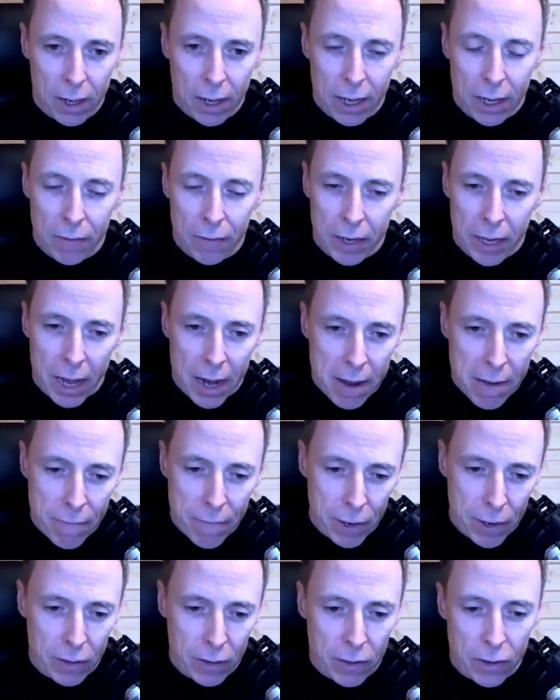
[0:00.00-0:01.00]
If you're getting
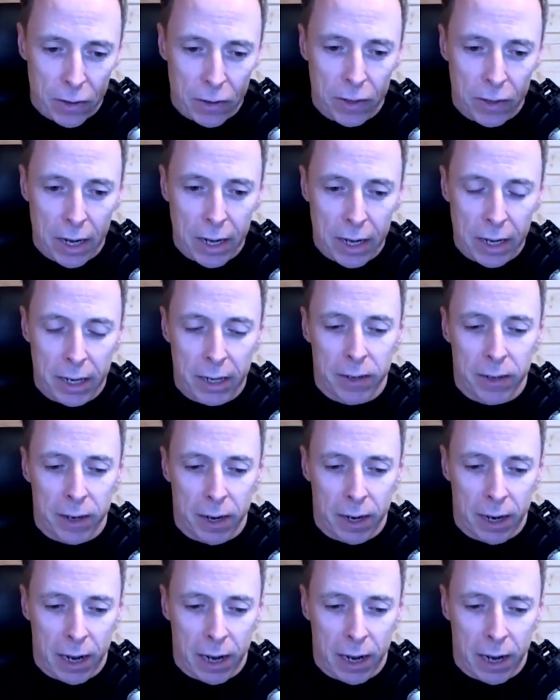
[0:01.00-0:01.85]
visitors, then you can start